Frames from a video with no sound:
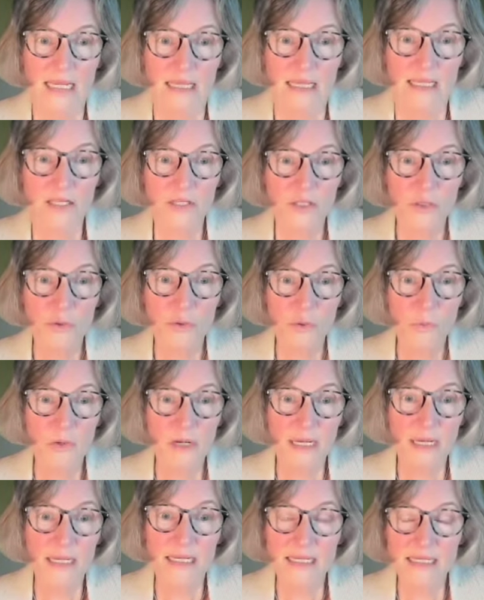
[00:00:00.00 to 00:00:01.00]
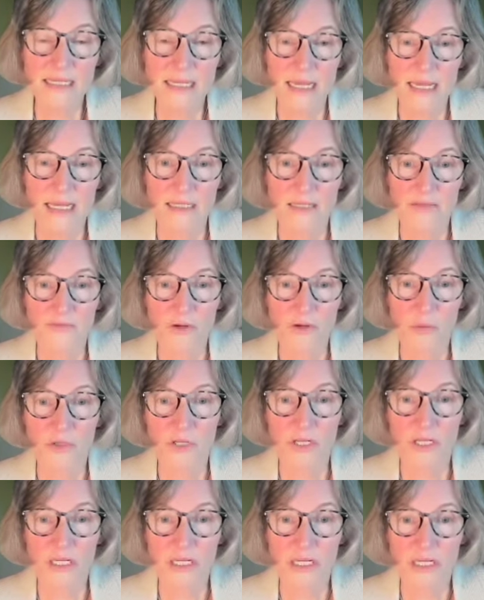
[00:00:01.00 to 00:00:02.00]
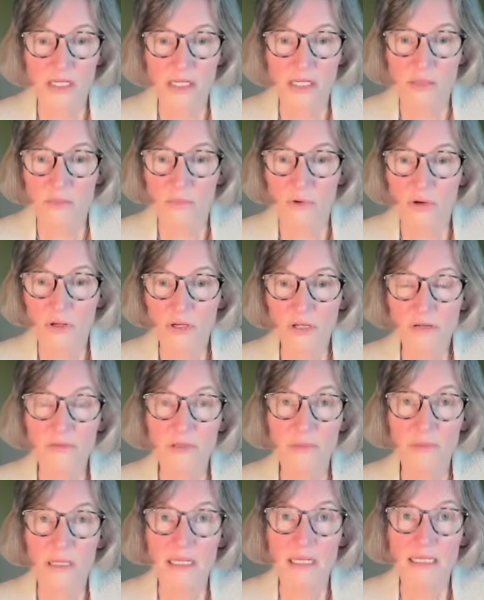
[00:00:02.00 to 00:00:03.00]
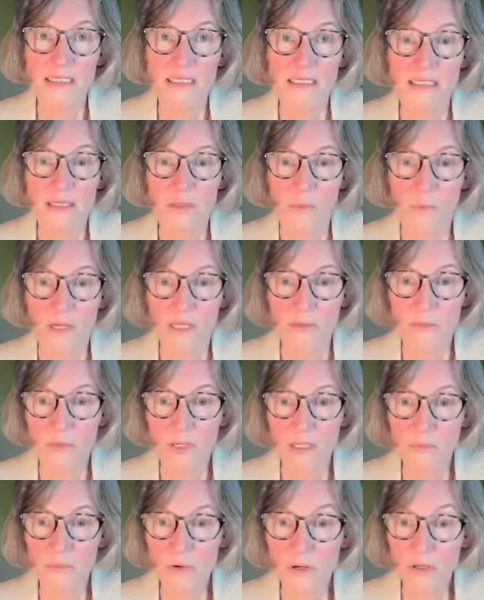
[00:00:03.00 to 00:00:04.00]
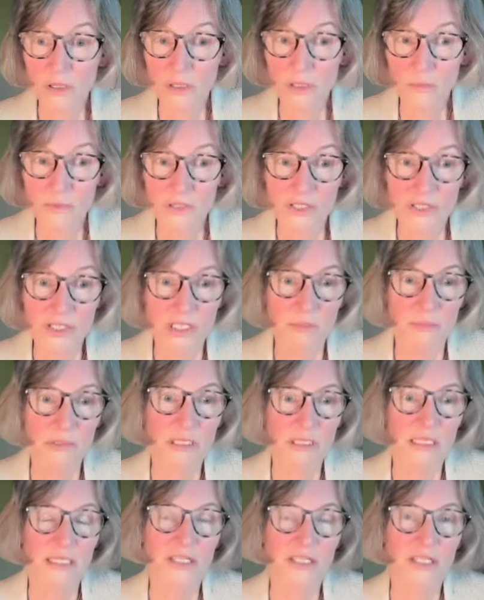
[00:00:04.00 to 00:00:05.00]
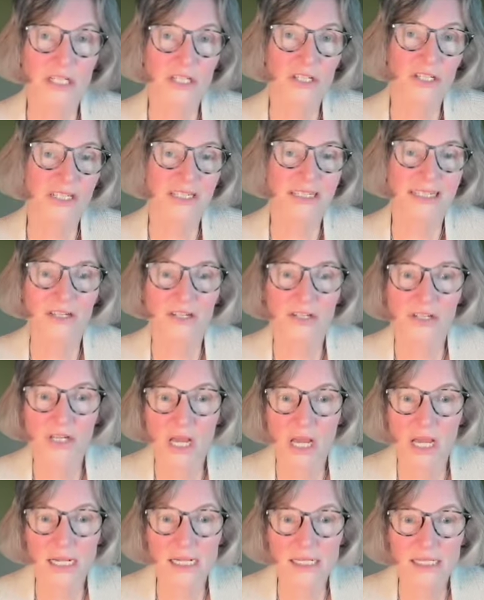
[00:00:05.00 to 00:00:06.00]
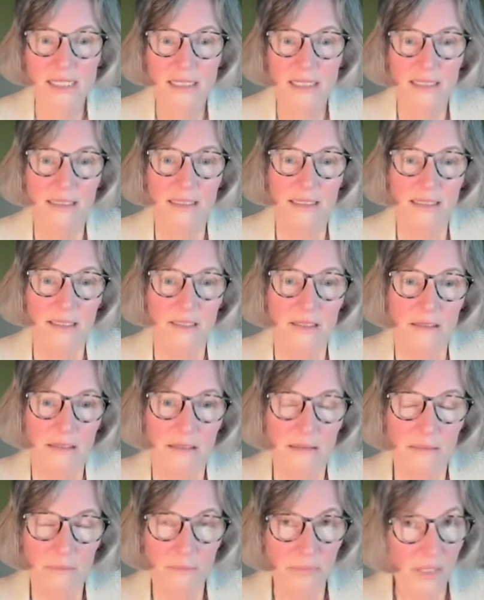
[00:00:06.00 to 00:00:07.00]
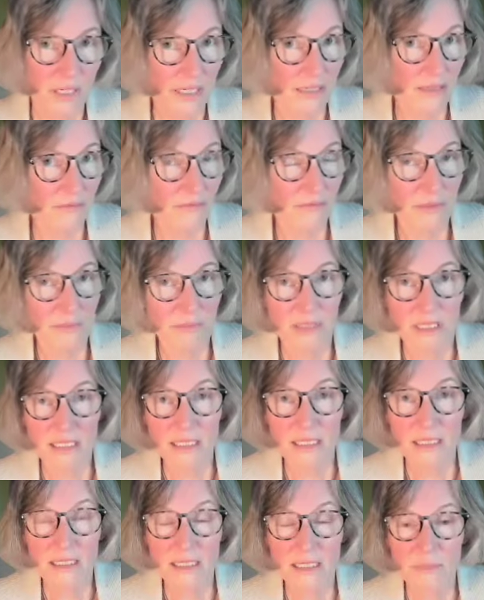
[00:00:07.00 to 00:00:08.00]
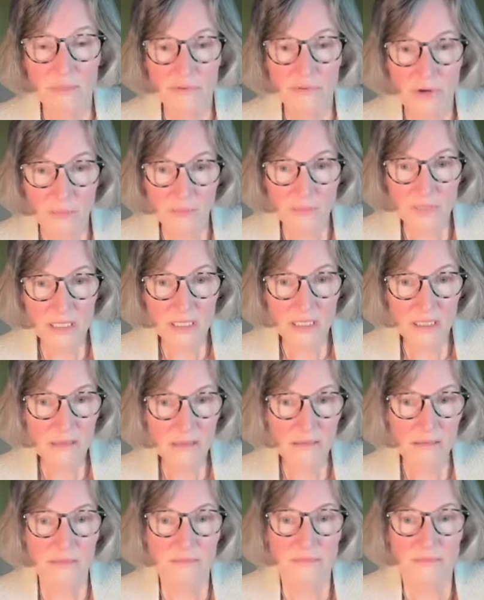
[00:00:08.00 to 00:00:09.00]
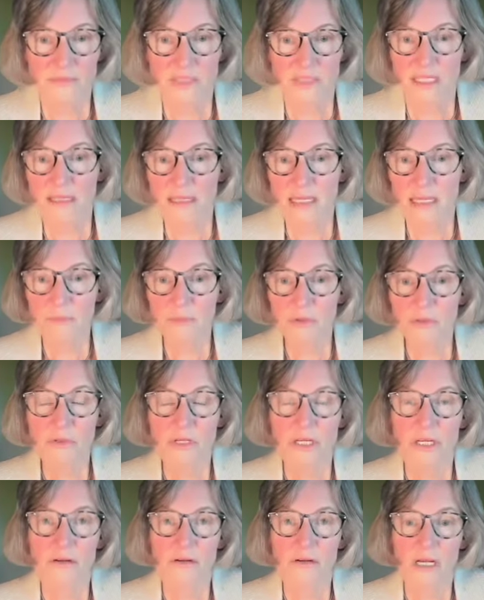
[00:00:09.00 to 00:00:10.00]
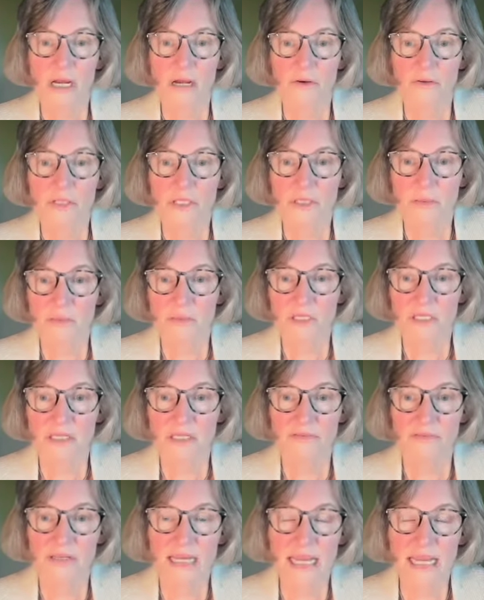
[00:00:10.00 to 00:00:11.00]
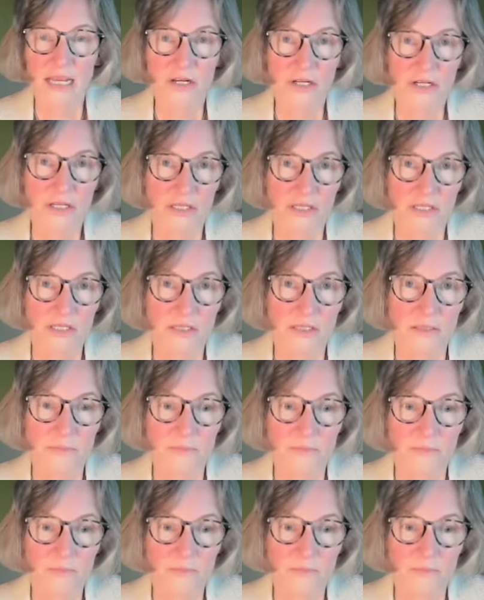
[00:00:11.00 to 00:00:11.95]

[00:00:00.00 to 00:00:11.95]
This two-way interactive communication model replaces the one-way model, which typically teaches the child by repeatedly prompting them to carry out specific actions.